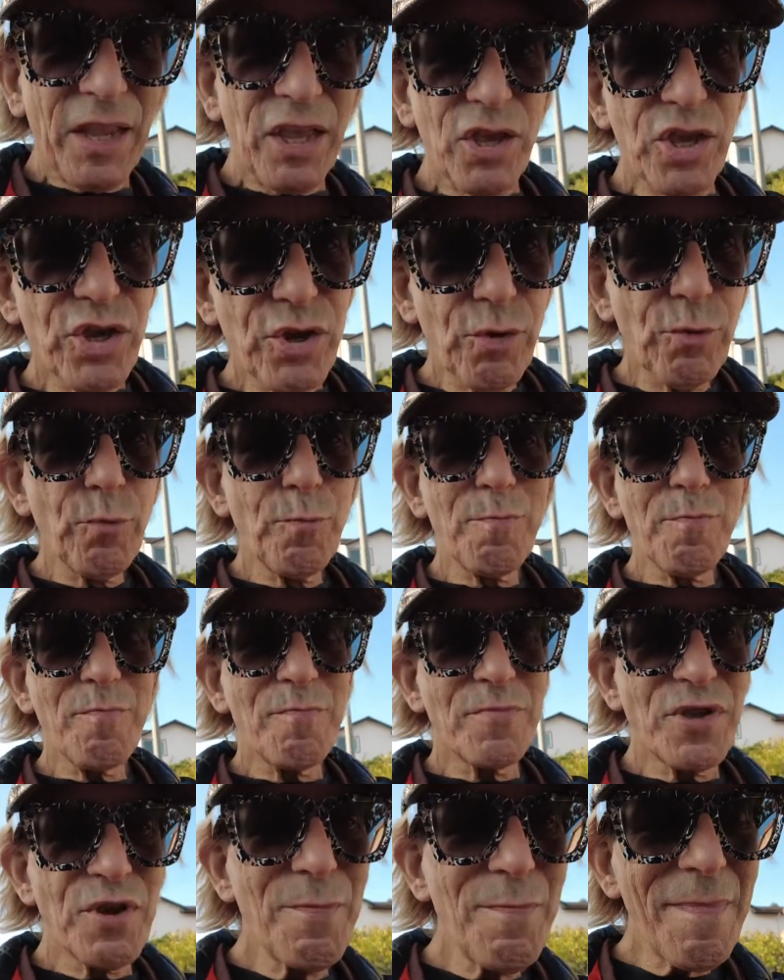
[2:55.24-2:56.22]

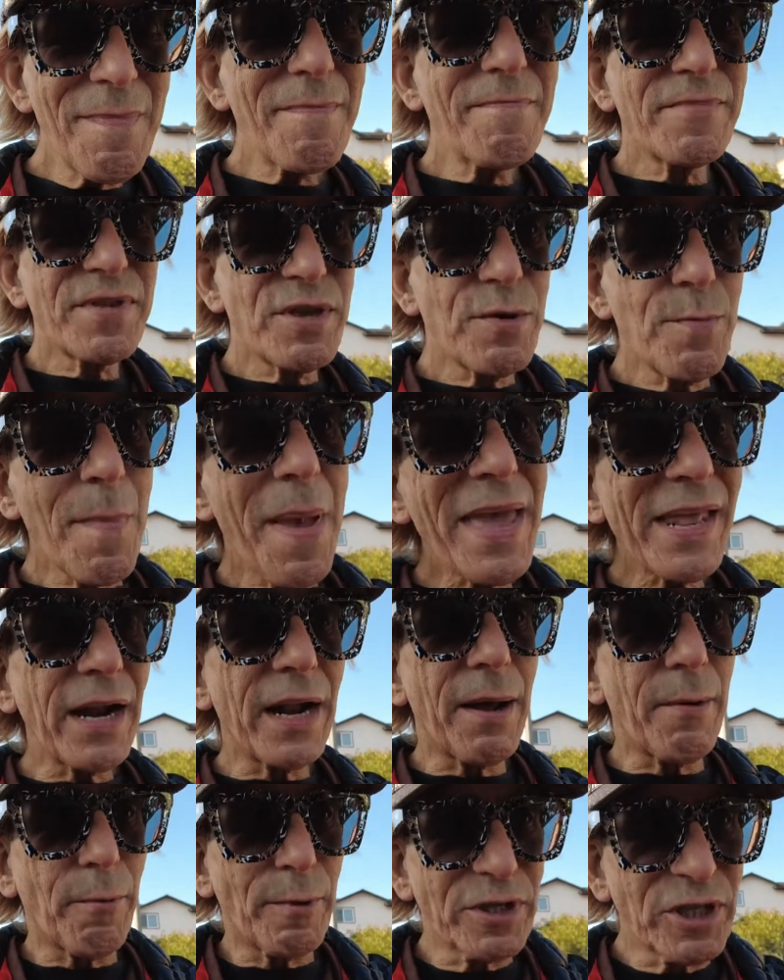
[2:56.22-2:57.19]
you you you made
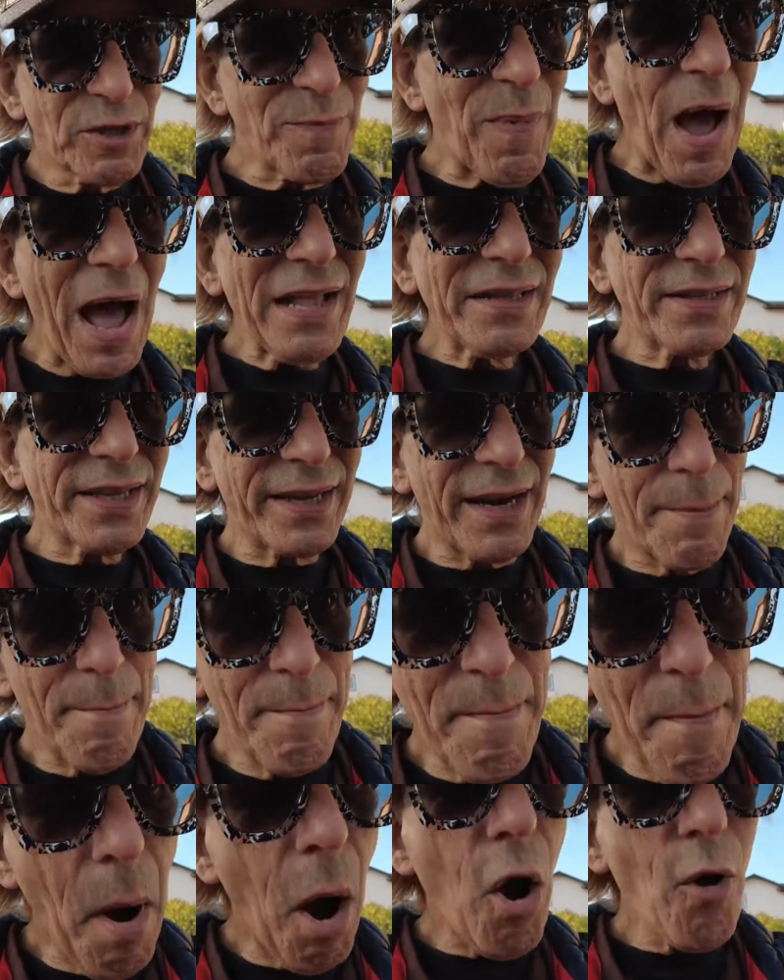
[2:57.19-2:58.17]
a response in a
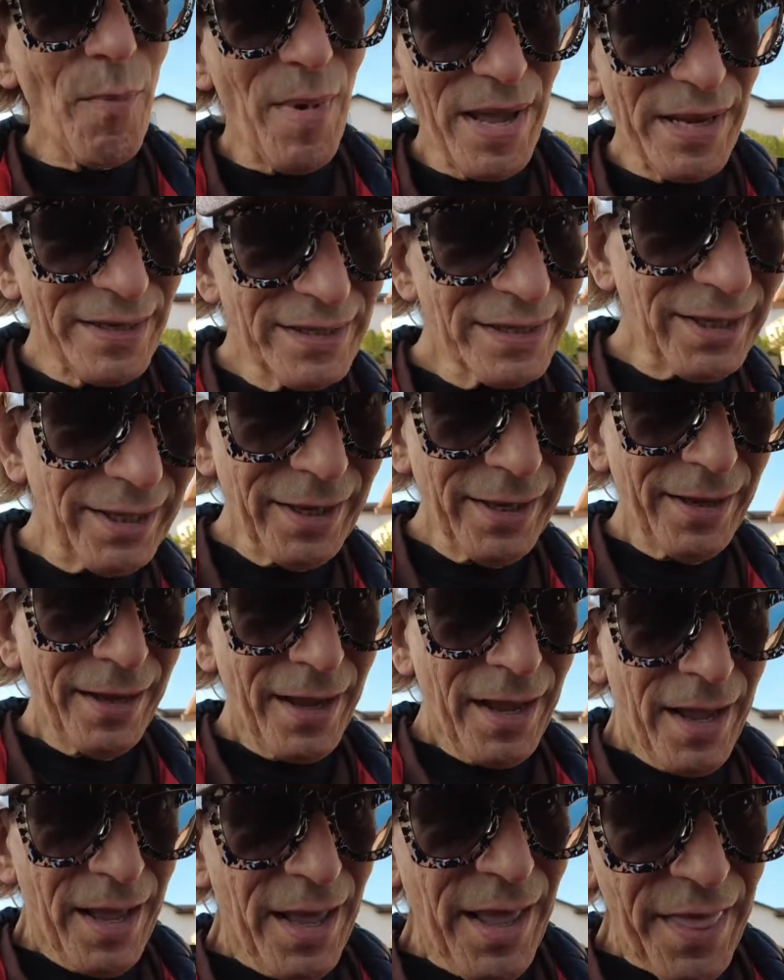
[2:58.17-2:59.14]
moment
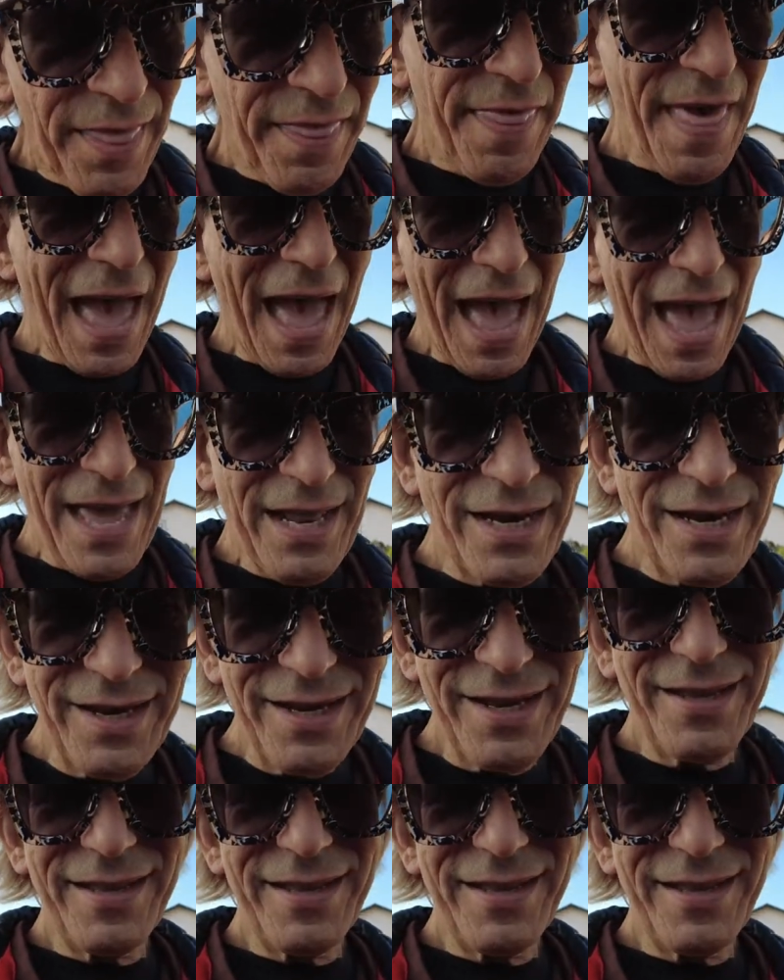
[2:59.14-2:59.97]
that